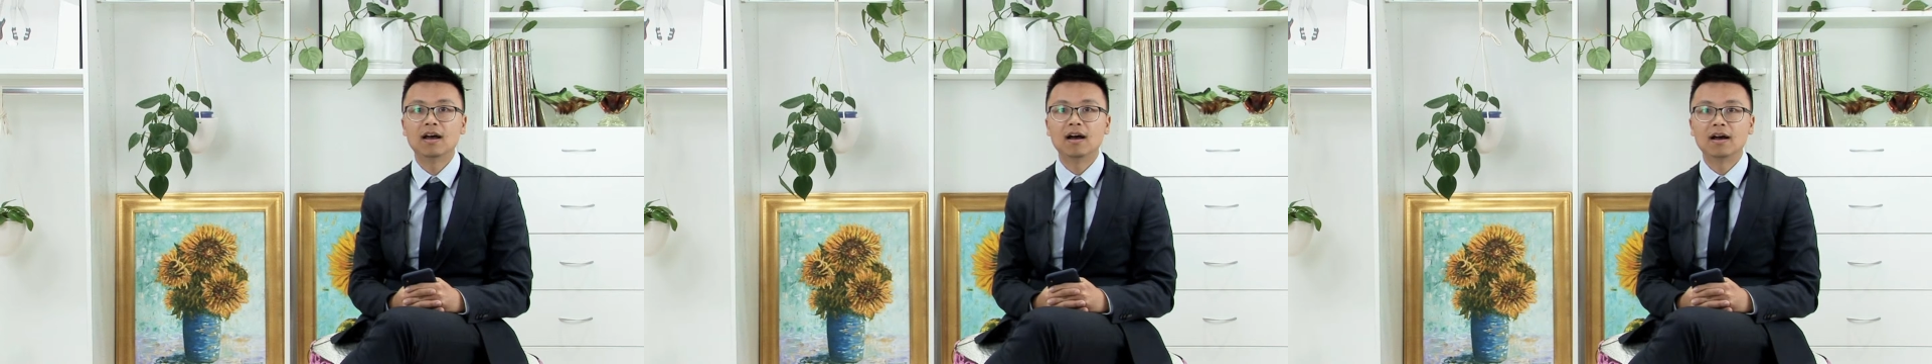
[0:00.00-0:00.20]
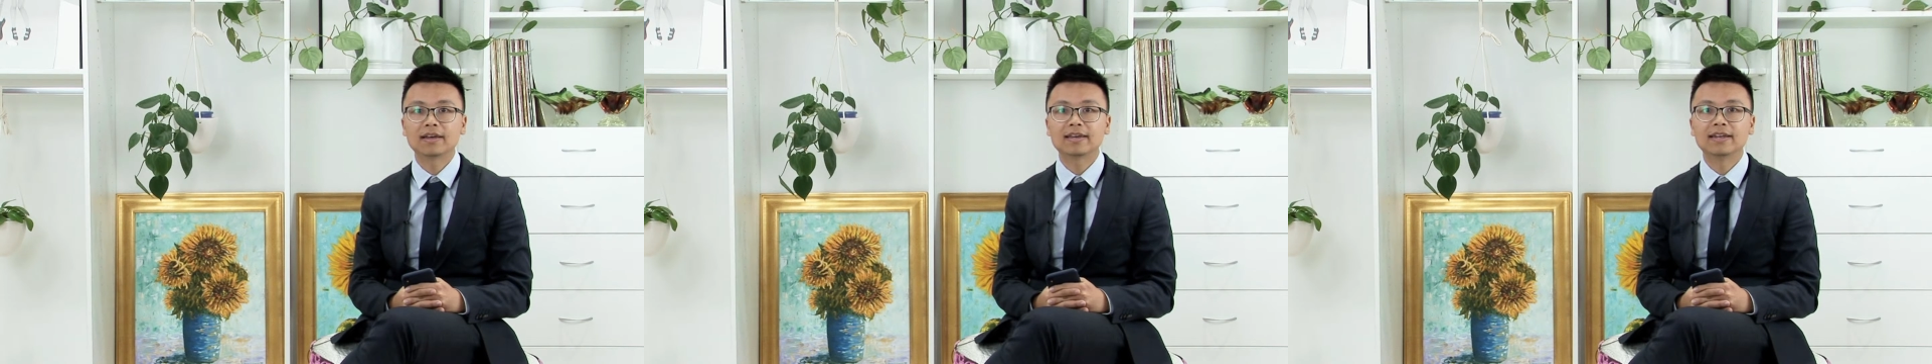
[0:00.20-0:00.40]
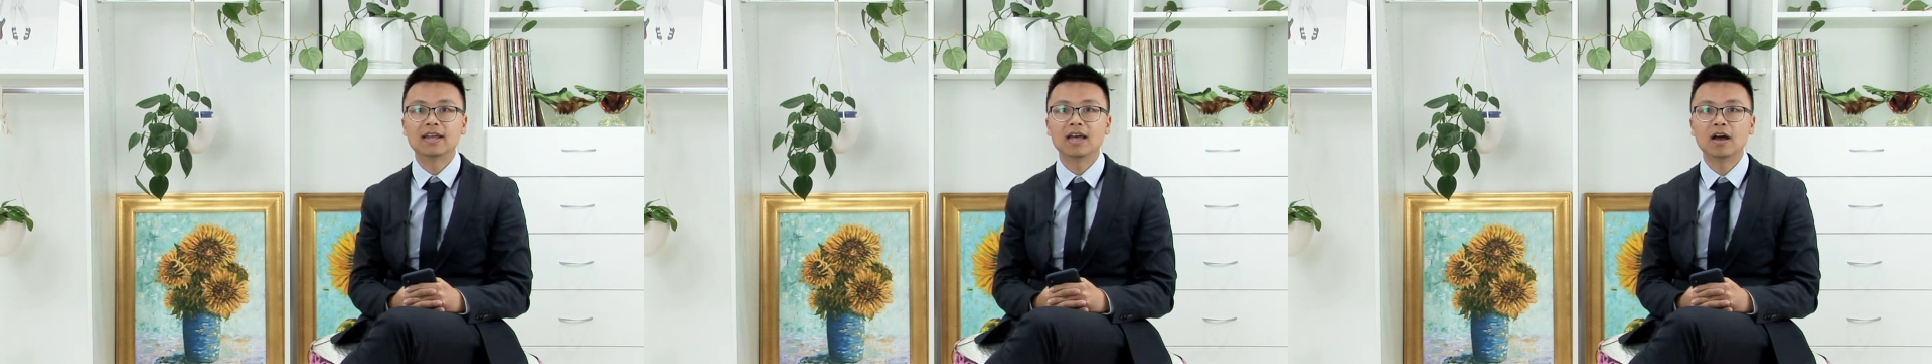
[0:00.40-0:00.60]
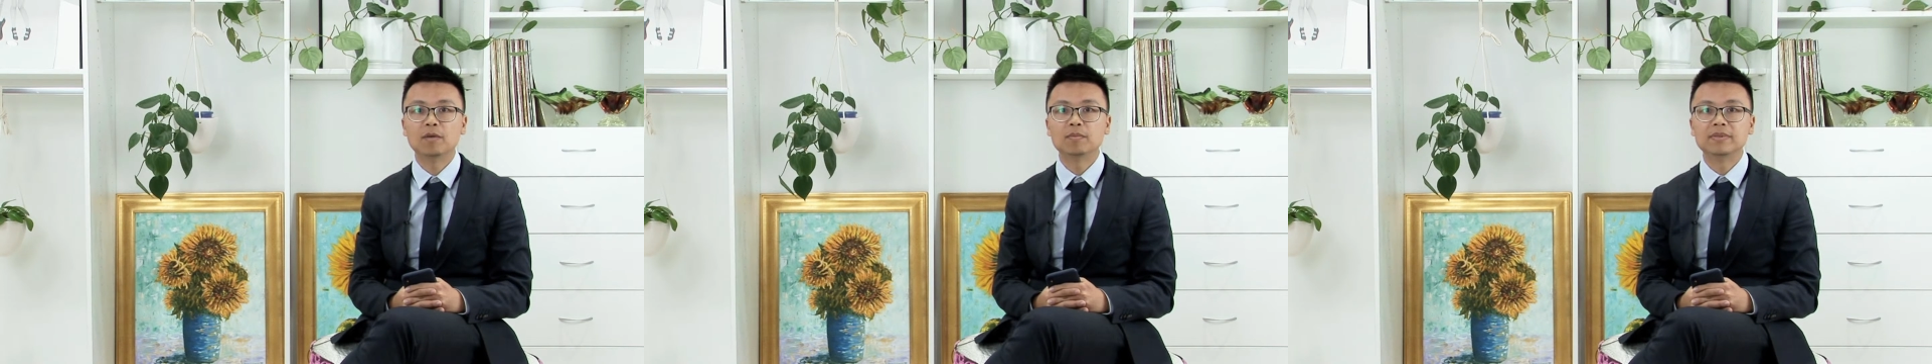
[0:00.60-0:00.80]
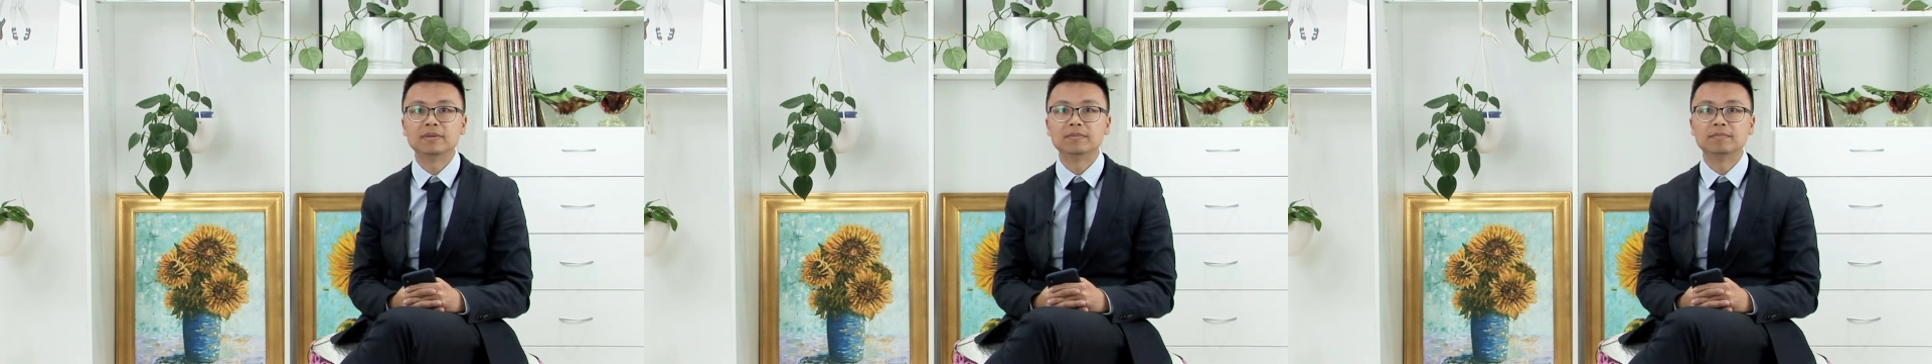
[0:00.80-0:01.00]
I can
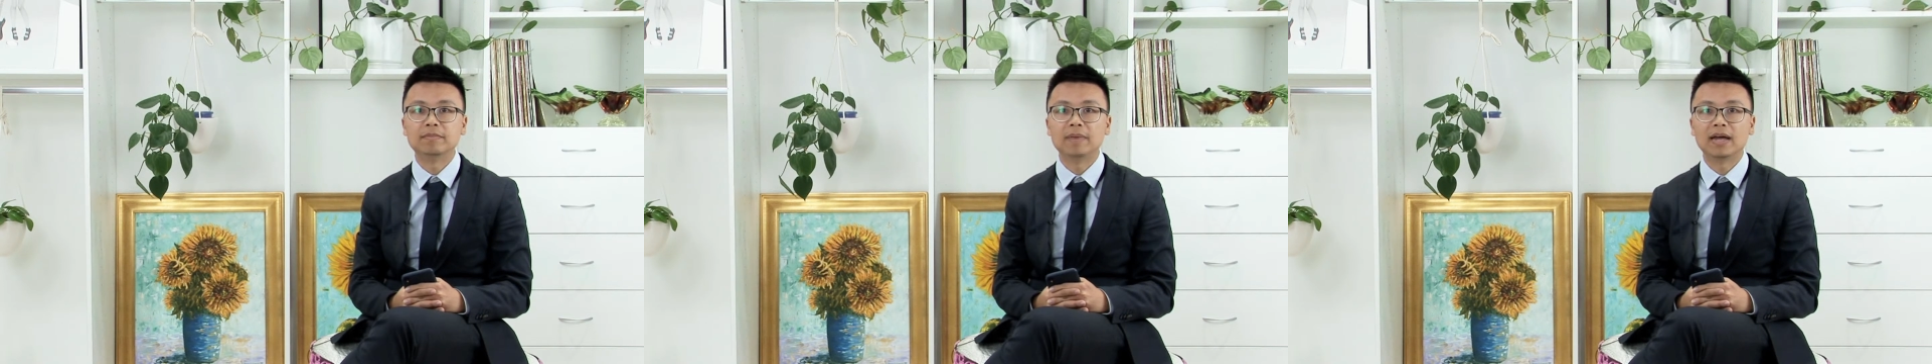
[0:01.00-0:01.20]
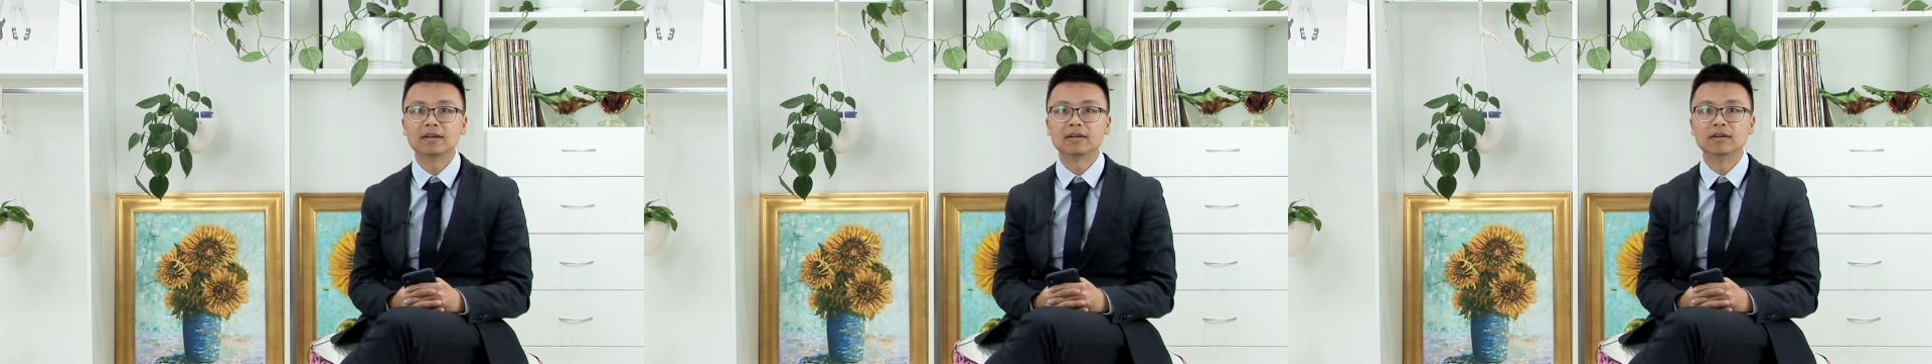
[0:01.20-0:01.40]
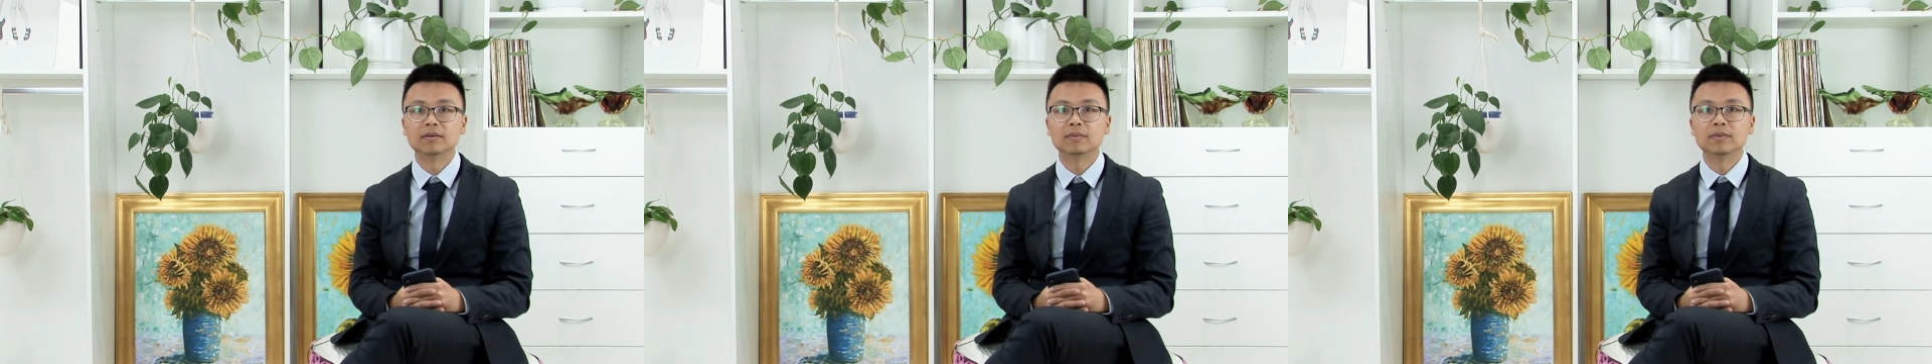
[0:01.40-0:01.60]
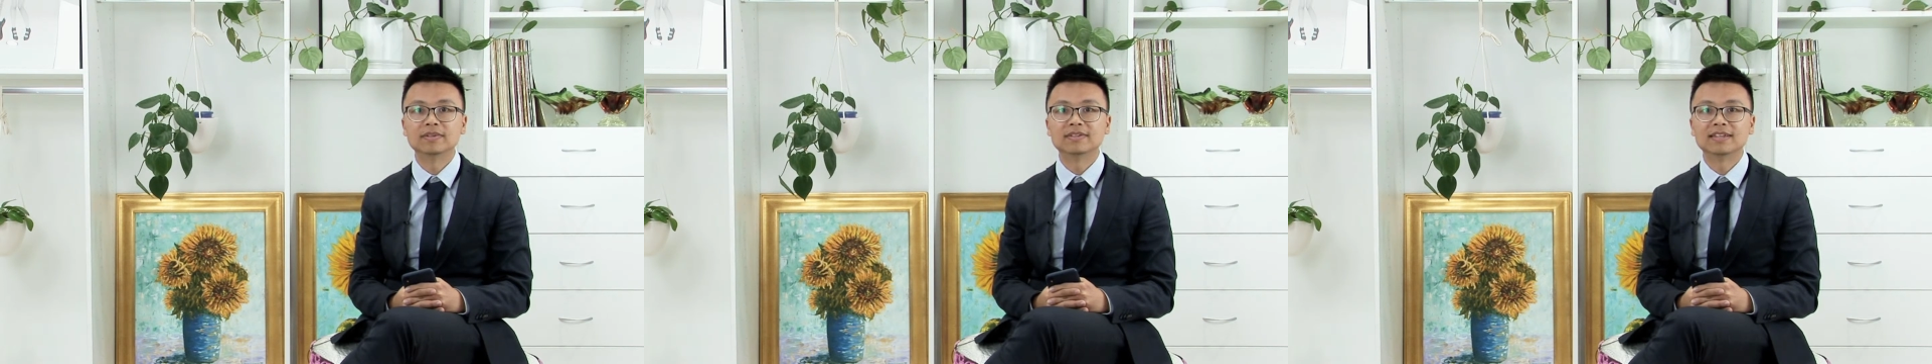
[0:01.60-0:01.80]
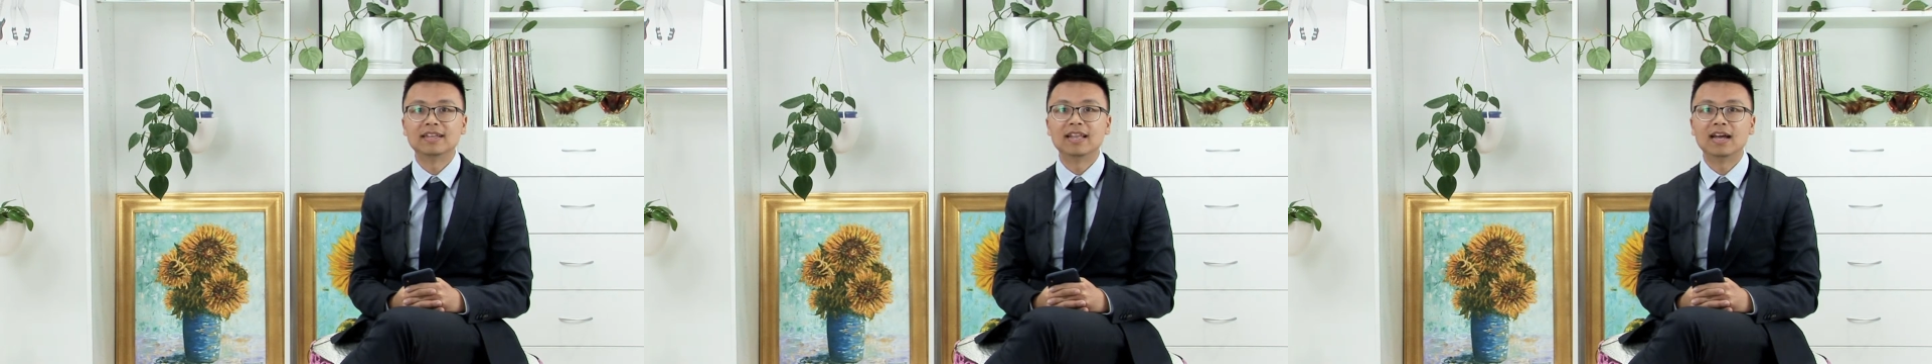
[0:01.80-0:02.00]
help them better
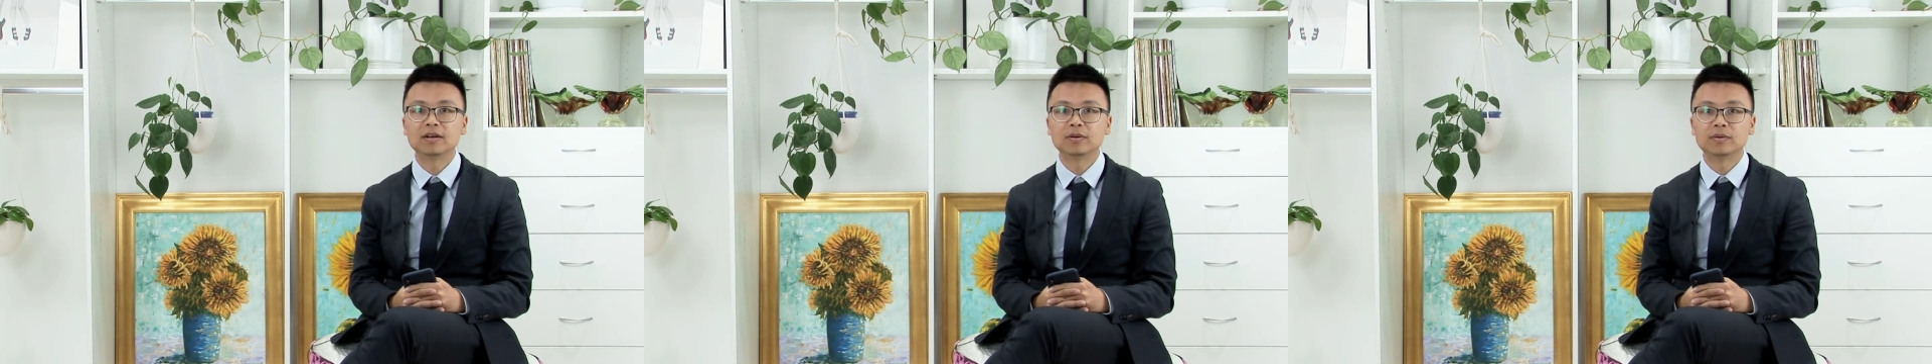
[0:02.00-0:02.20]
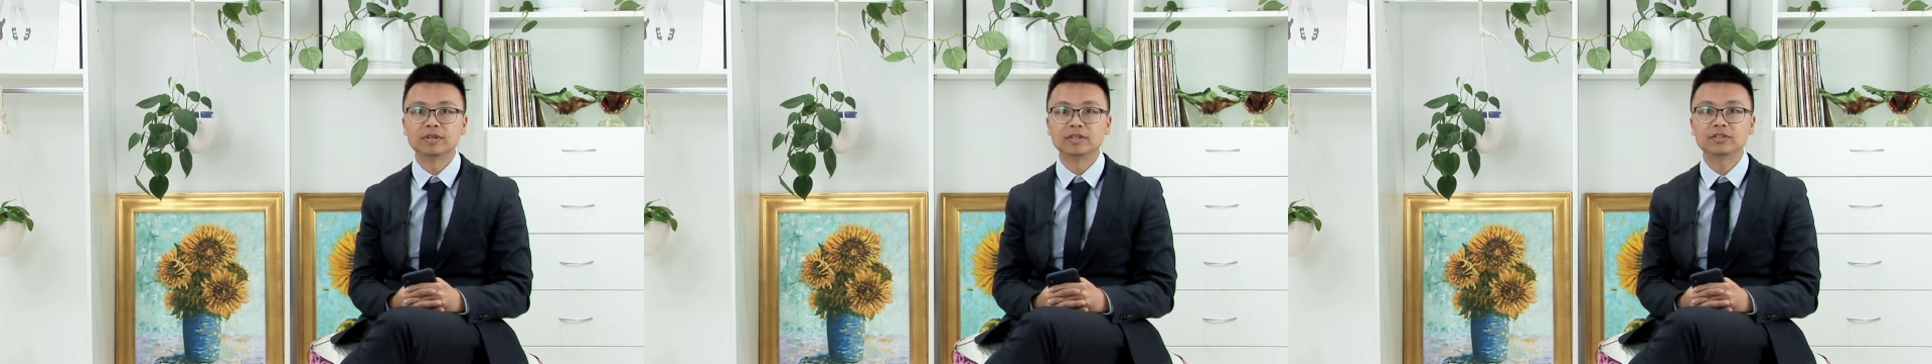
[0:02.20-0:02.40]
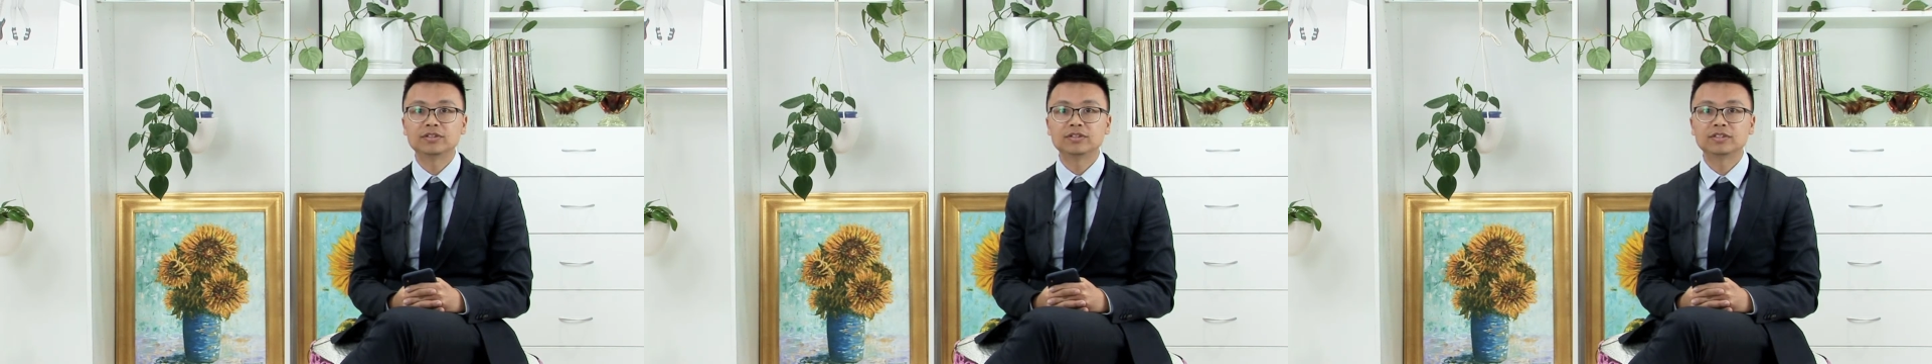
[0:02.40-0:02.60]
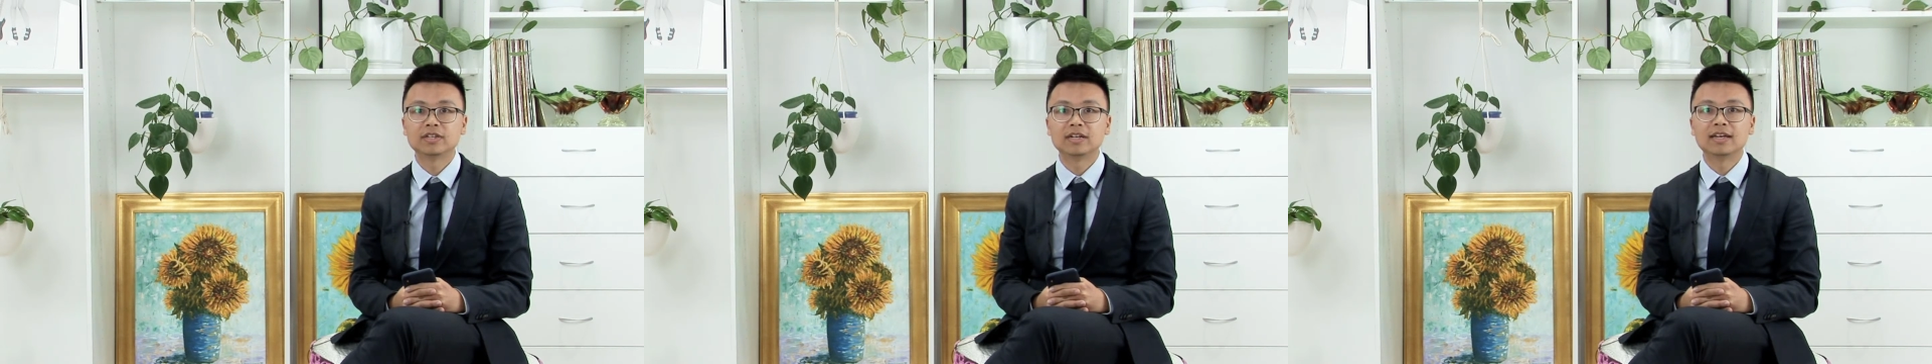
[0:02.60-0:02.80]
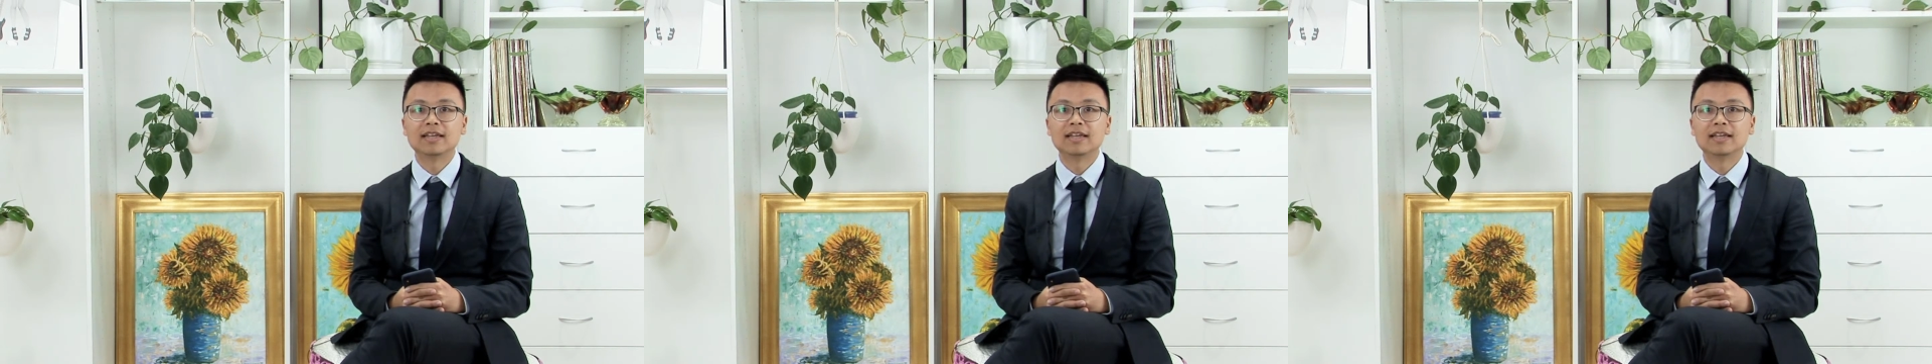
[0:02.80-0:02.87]
with a language